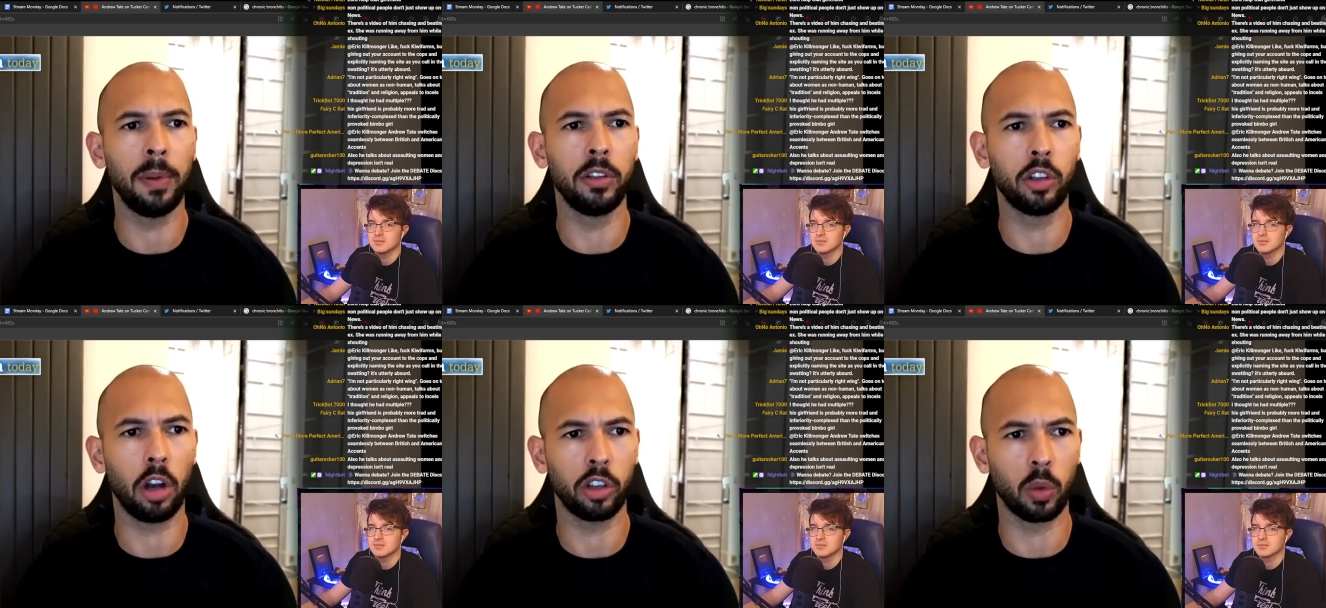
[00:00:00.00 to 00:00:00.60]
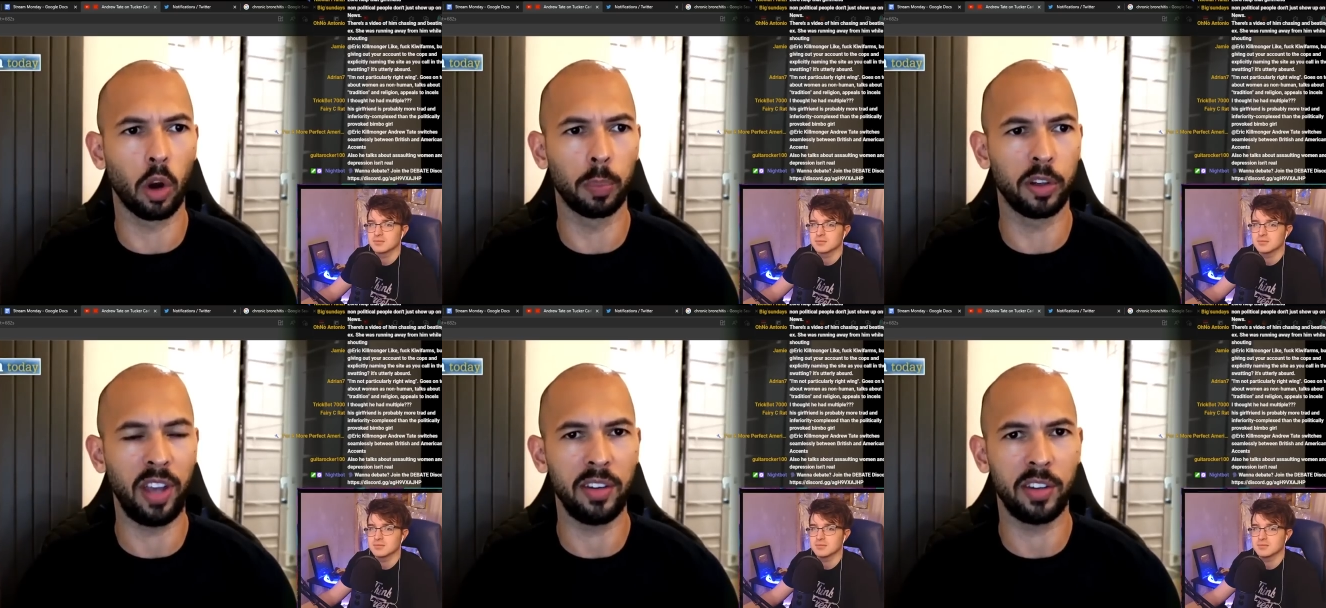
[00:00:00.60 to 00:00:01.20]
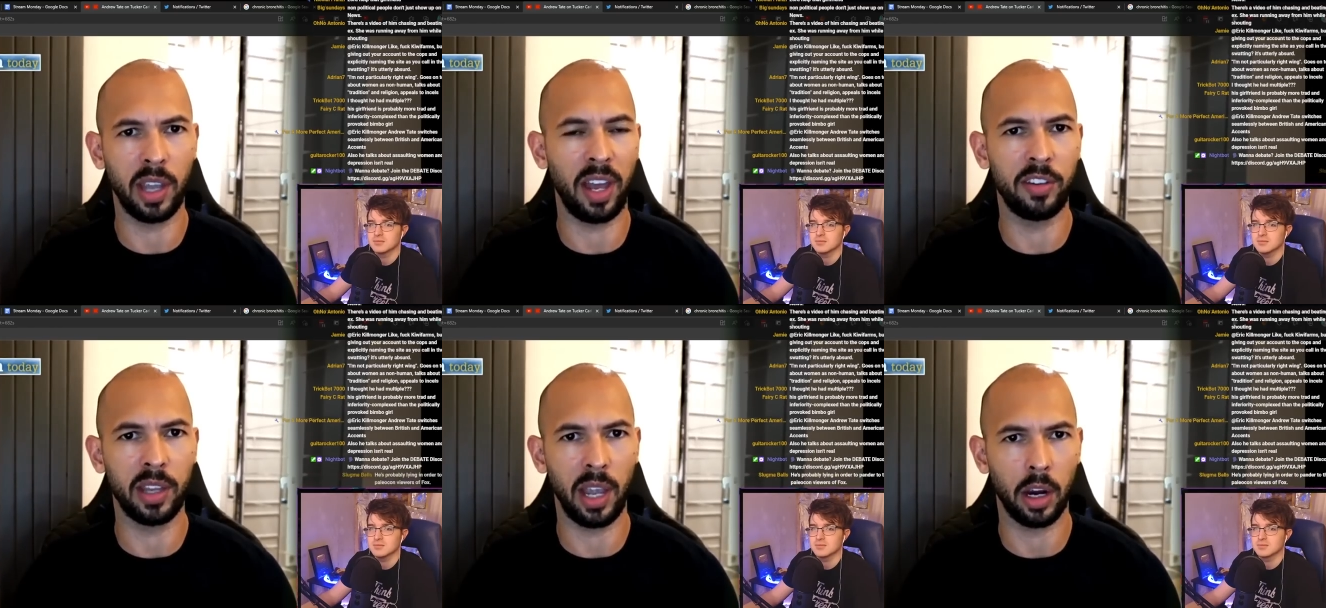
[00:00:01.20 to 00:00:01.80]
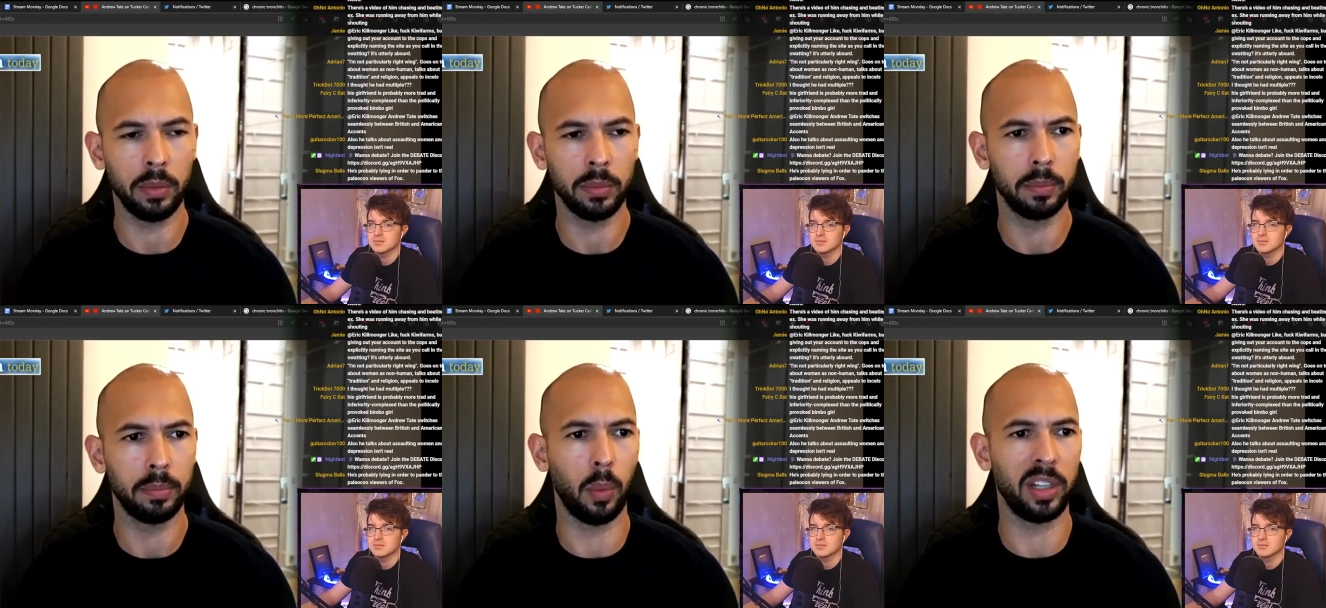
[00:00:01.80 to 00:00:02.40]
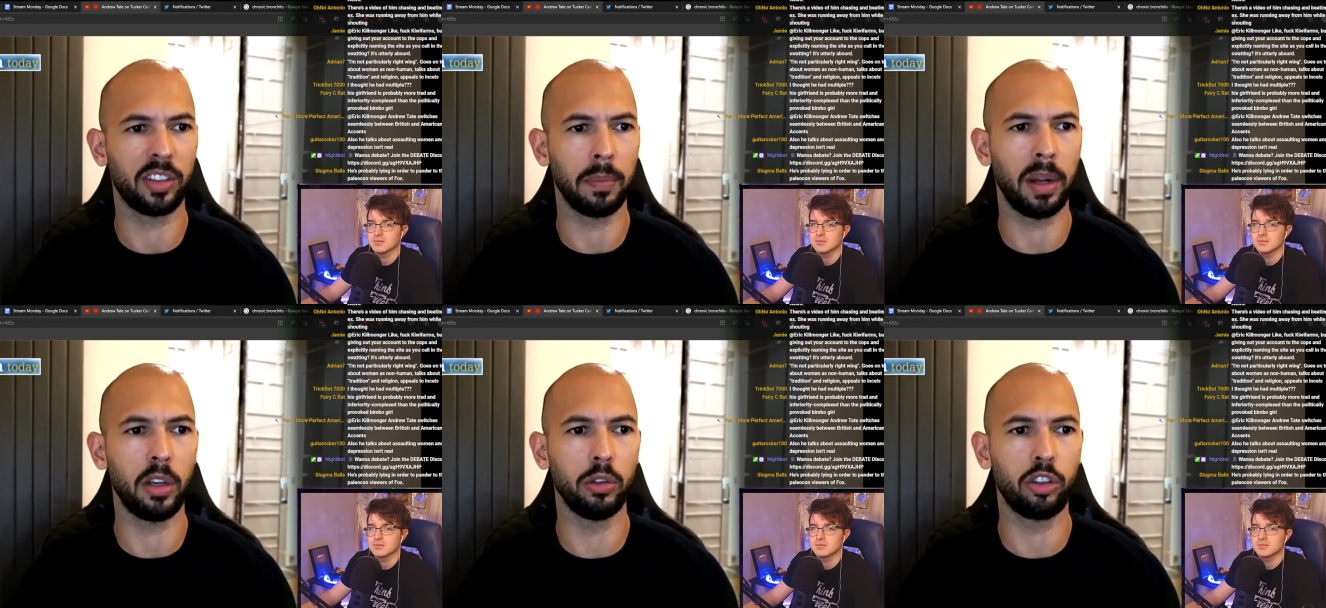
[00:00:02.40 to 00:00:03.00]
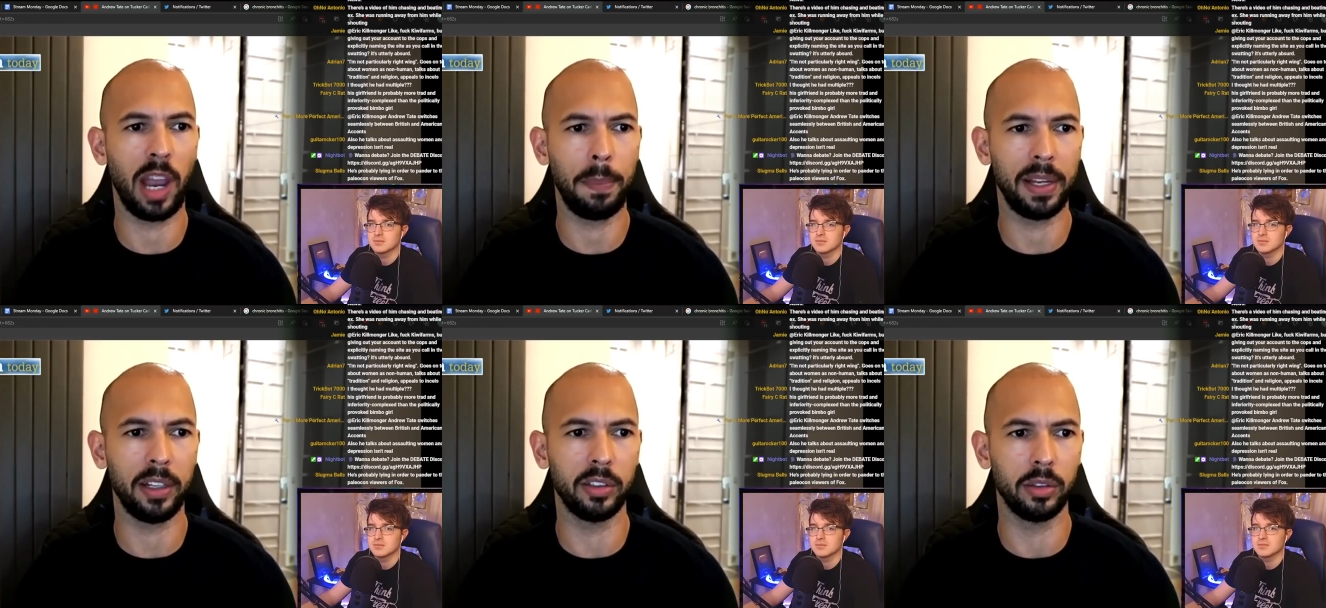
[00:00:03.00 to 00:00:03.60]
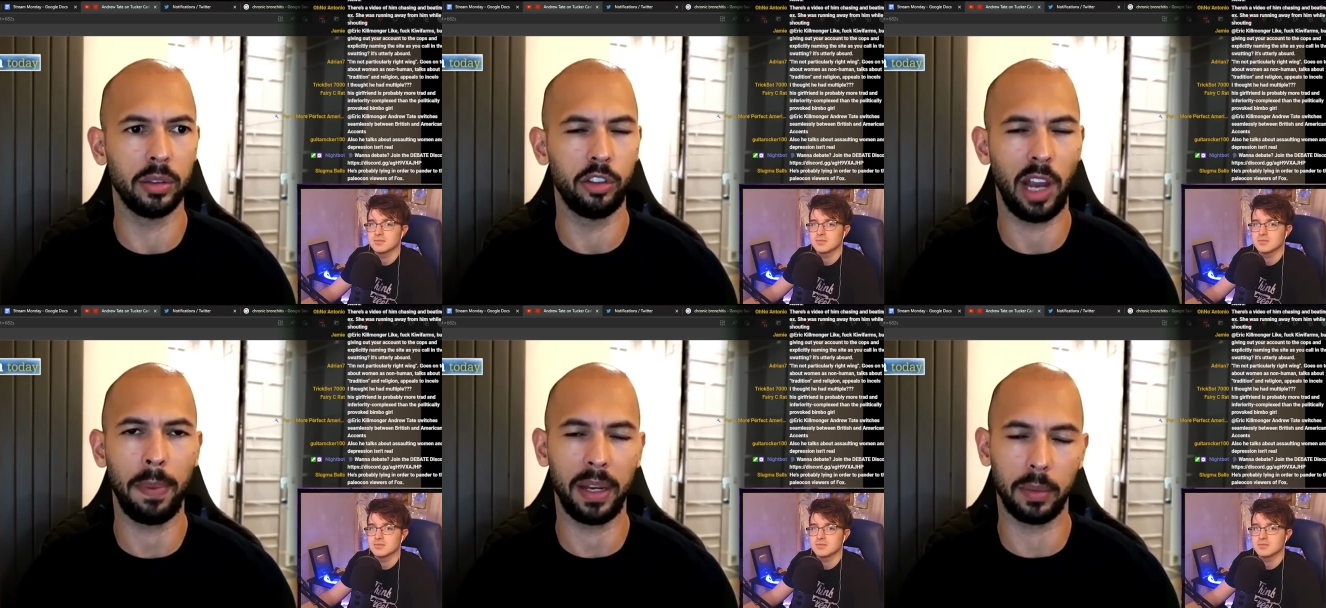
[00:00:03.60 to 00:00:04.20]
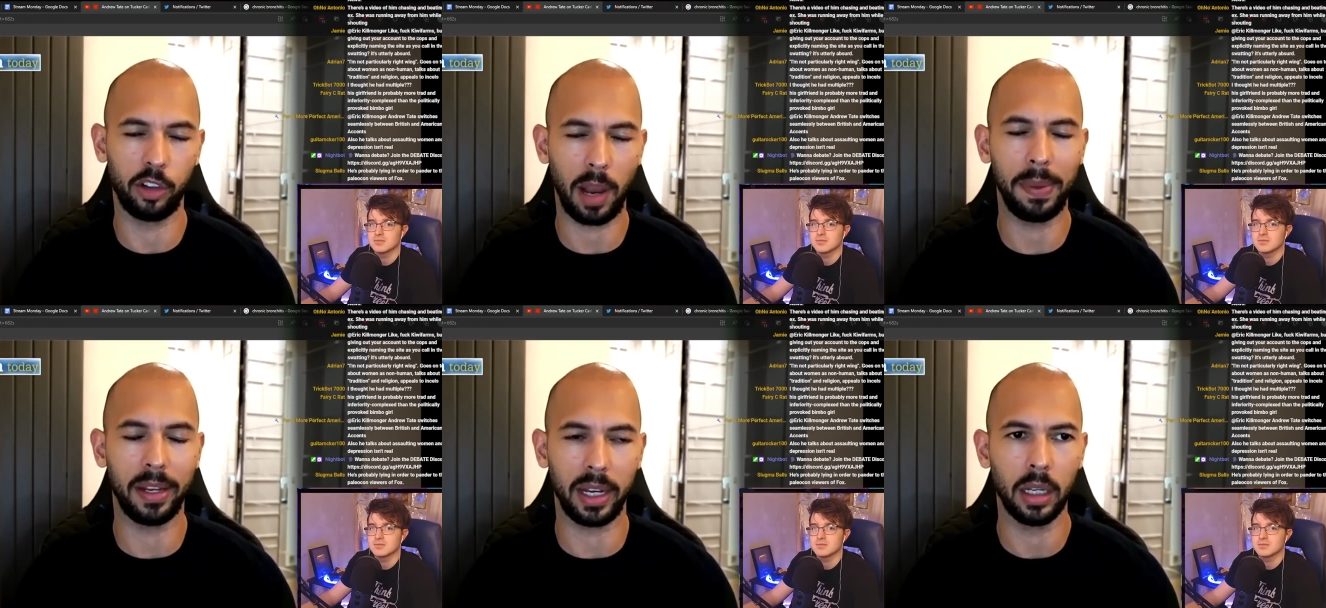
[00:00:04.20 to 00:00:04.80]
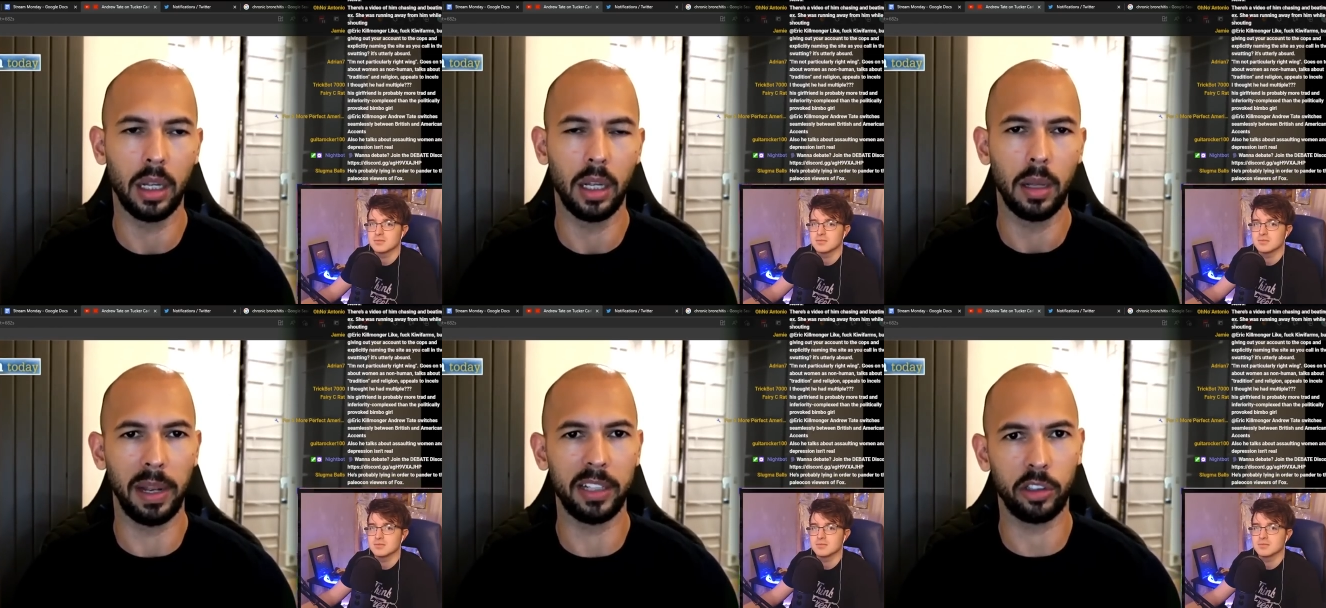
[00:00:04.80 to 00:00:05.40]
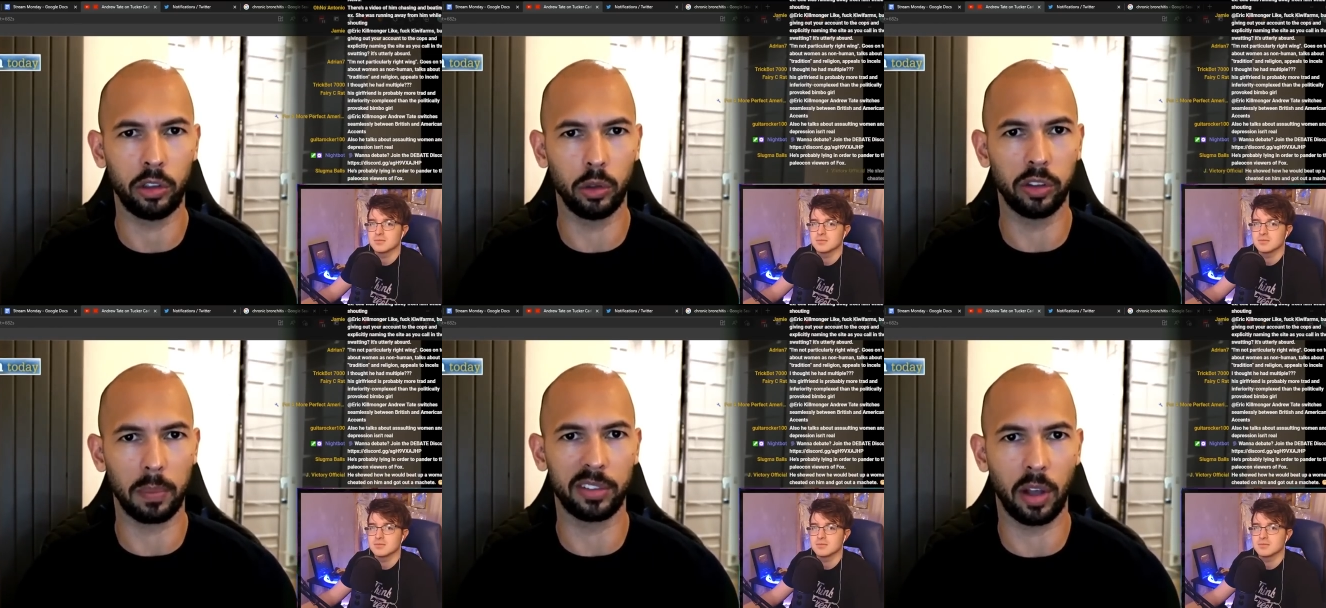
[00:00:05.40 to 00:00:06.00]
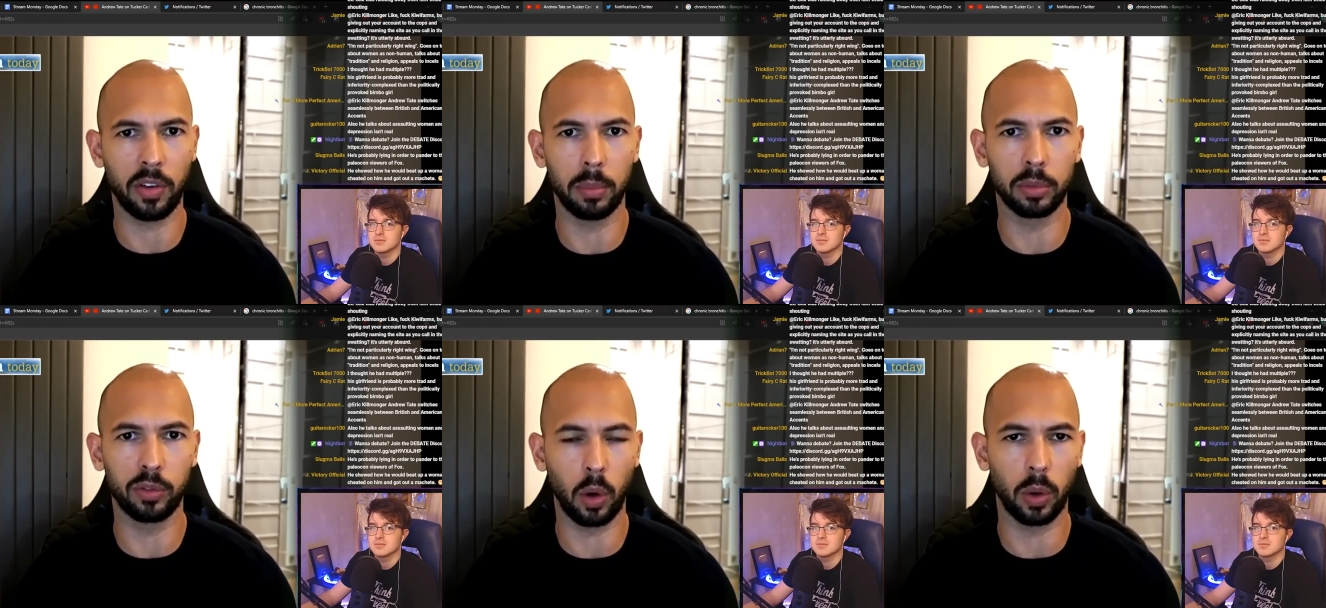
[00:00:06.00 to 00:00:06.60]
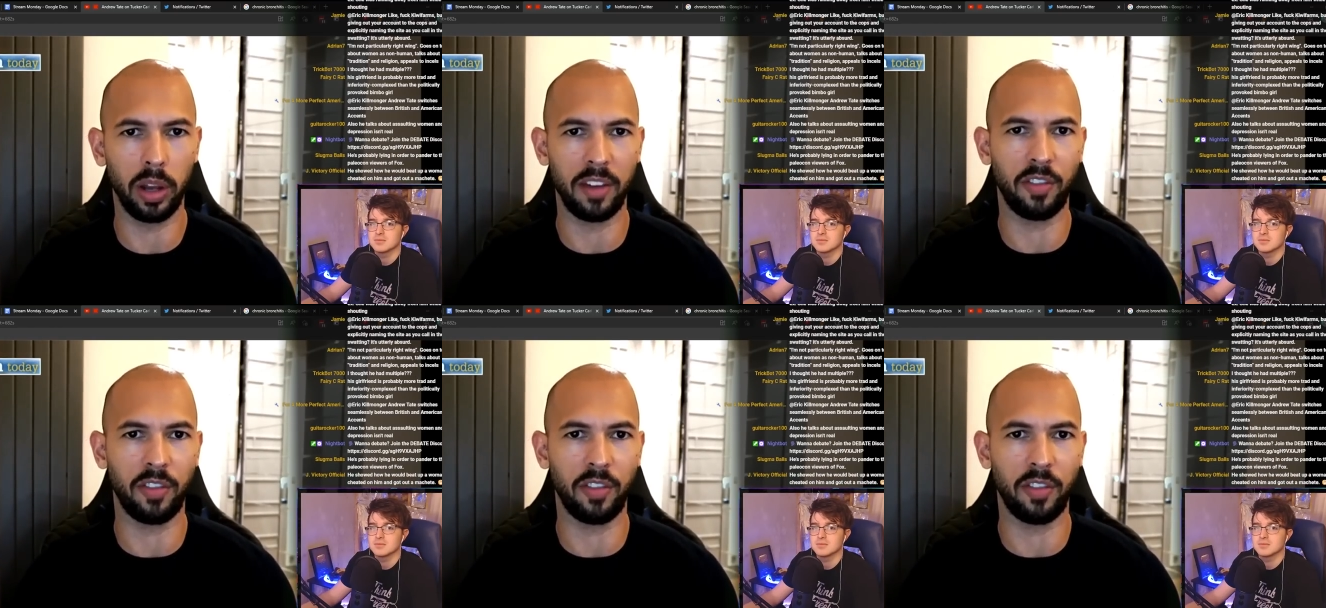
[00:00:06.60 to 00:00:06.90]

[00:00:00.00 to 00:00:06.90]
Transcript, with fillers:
Speaker 1: The people in charge of the world pretend to care, but when somebody who's champion, champion, championing men's issues like myself comes forward and